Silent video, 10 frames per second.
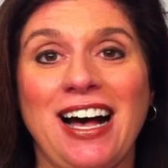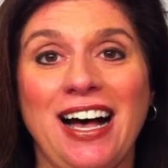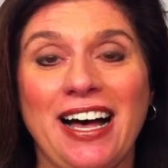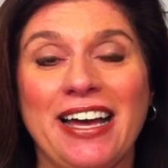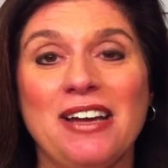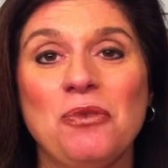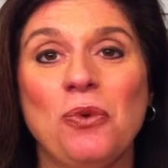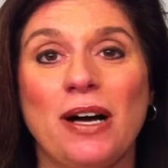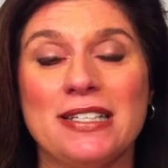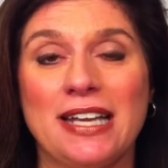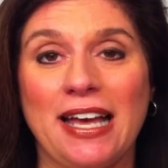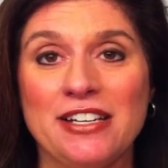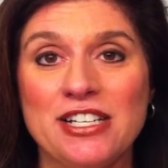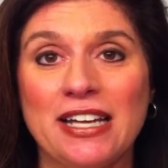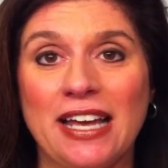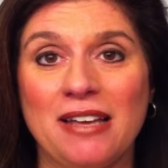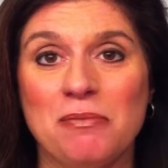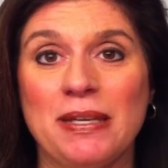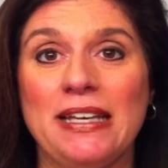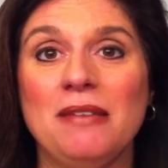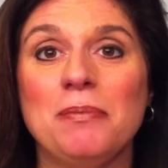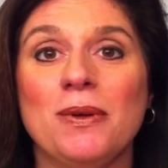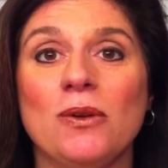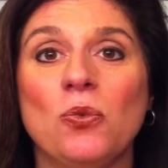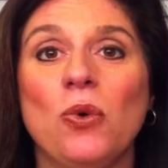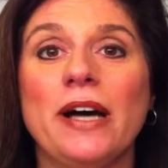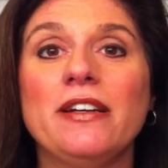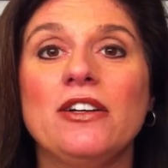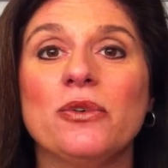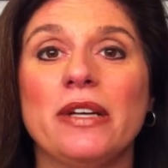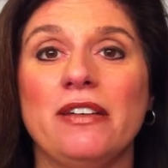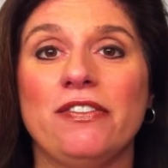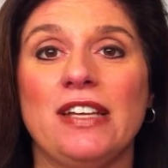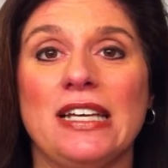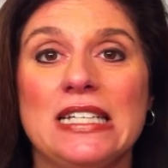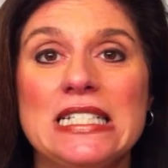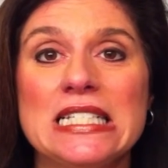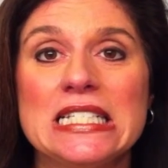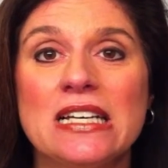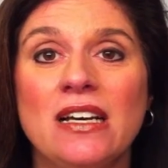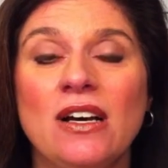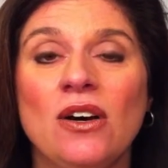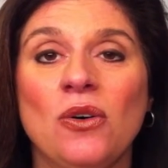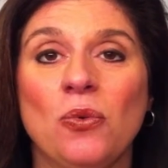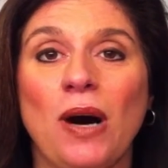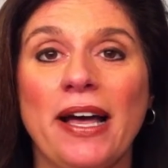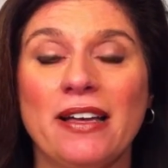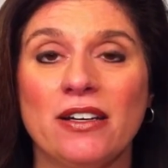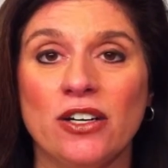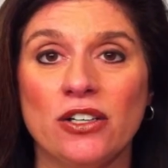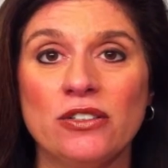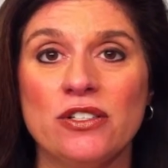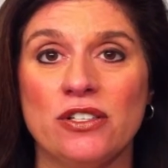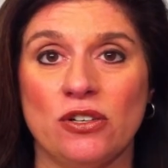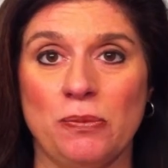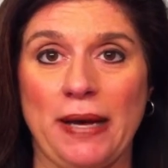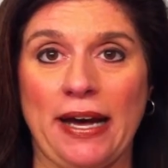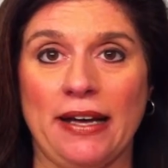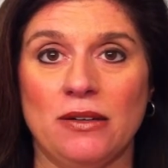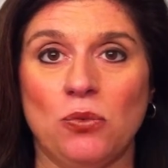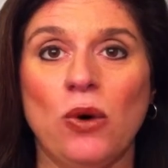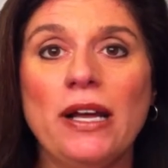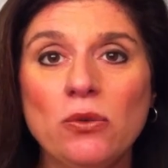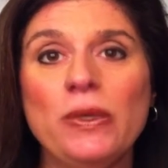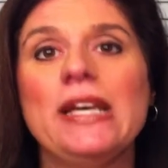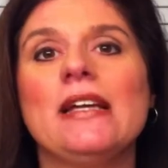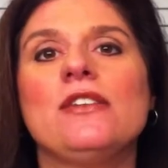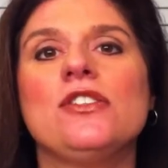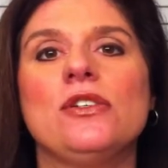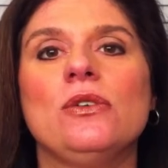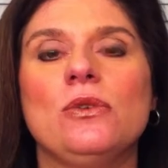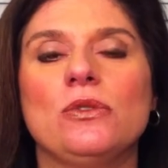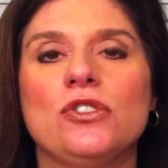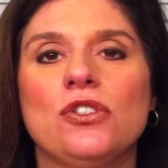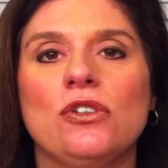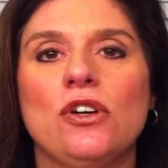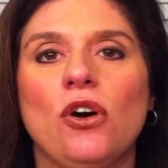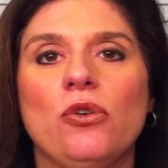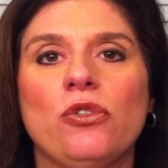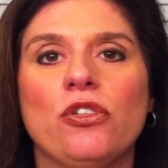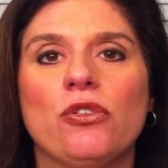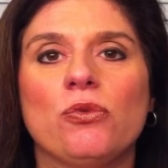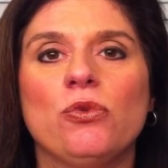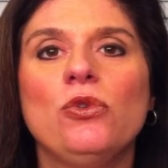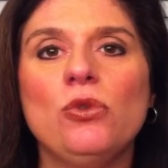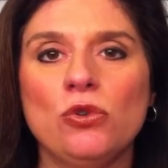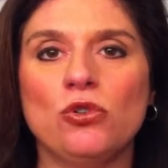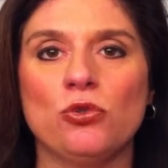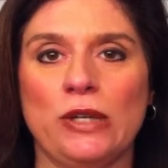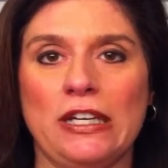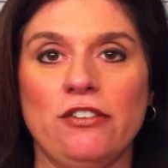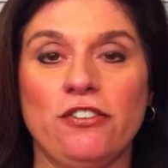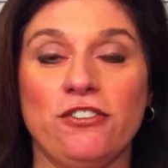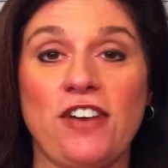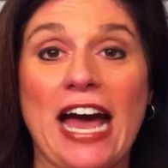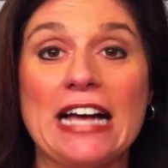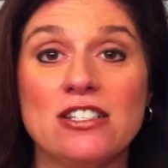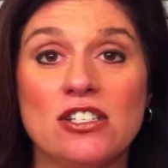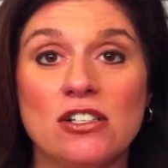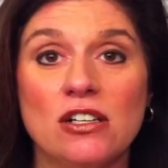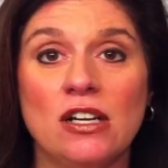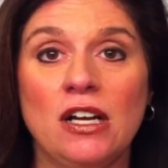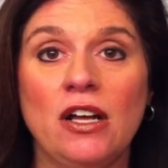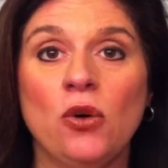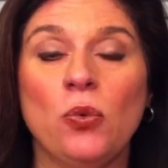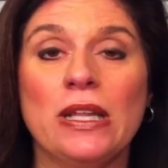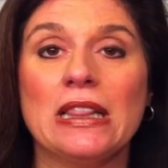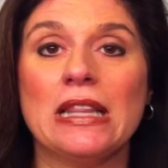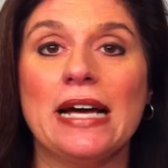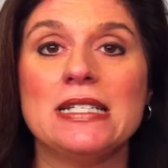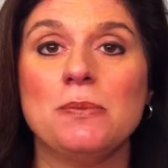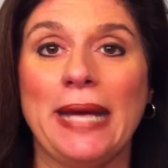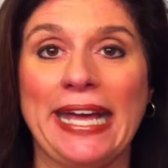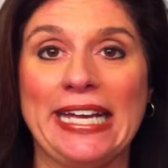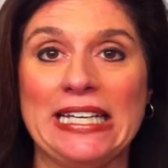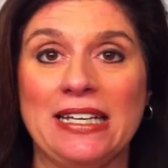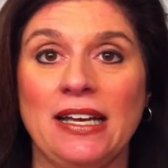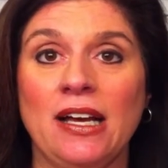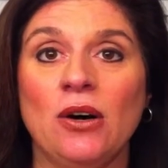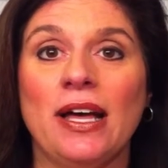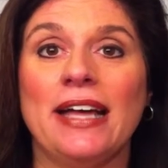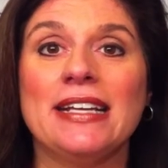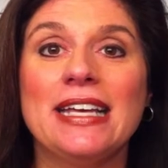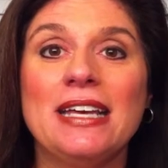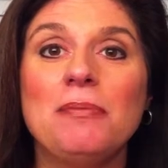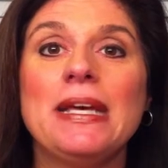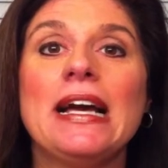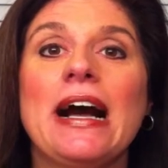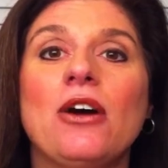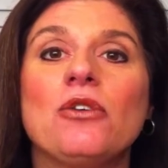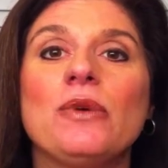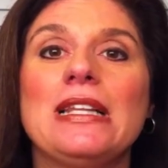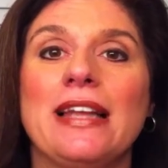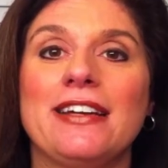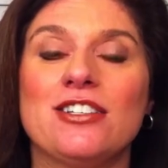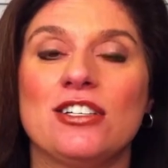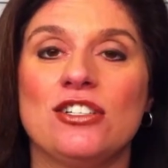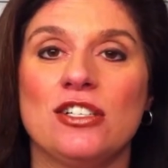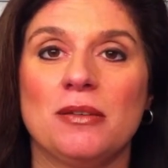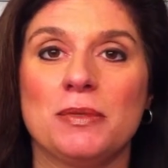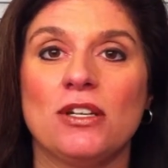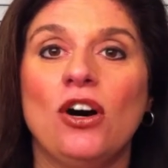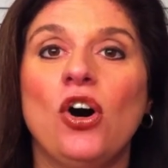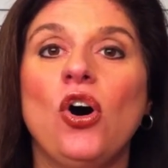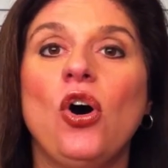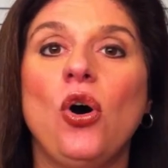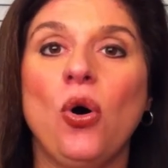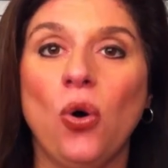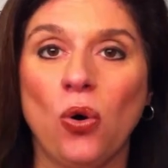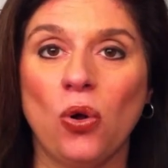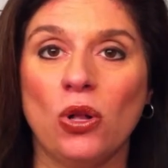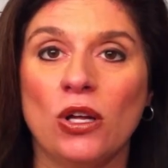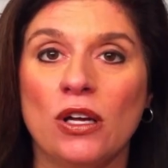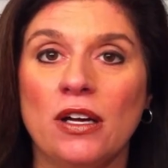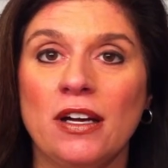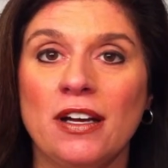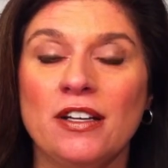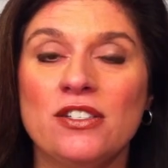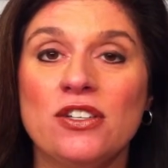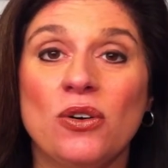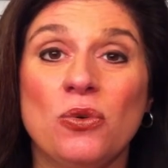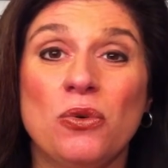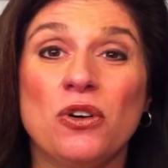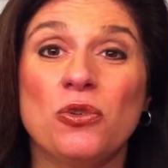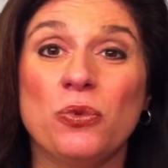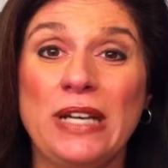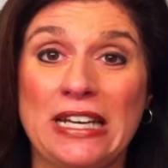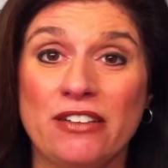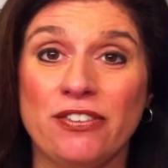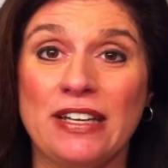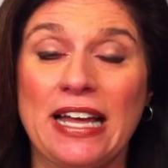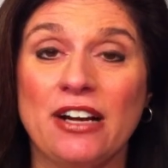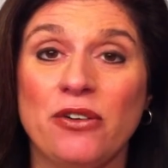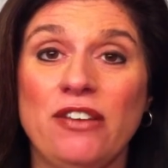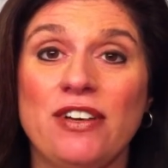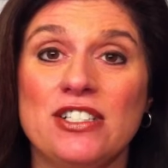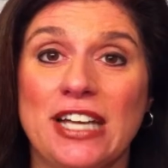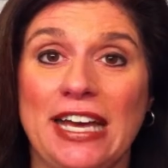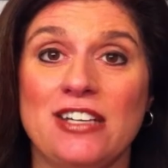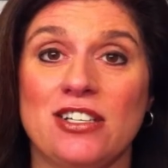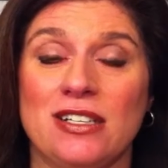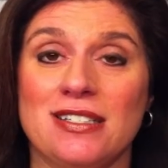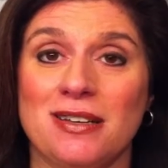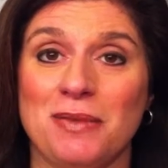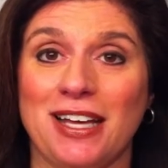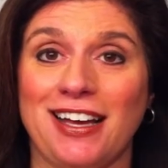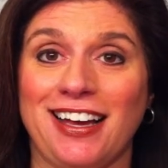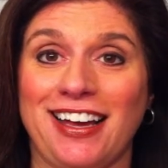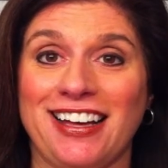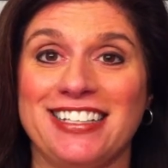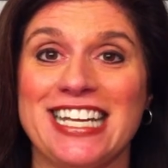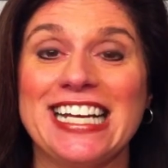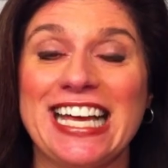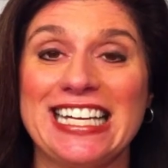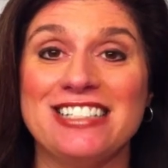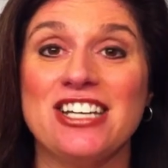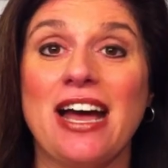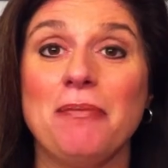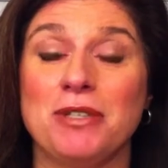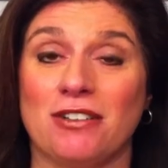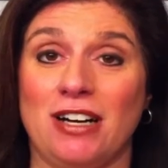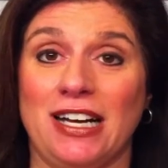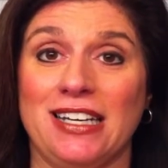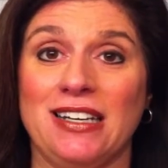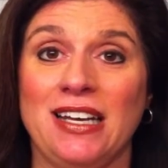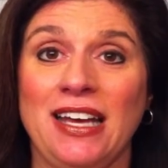I want to educate people what grief is, why it hurts so bad, what we can do to go through grief faster with less pain and keeping our relationships whole. So grief and grief education is something I dedicate a chapter on.